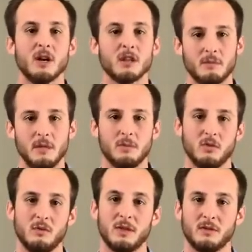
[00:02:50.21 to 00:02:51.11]
none of the
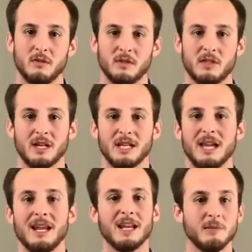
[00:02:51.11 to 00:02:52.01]
people who went through the study
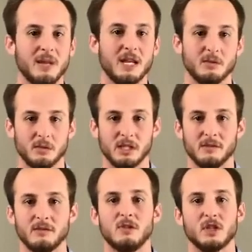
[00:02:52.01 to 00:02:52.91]
had any pain
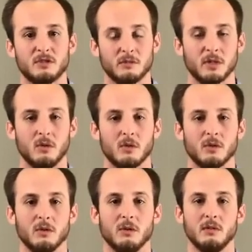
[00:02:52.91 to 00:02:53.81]
relief just from the
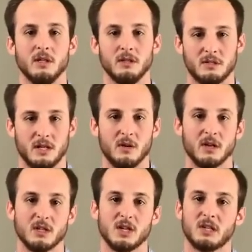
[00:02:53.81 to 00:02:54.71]

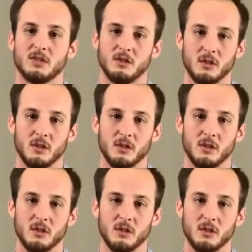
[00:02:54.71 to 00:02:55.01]
corticosteroid injection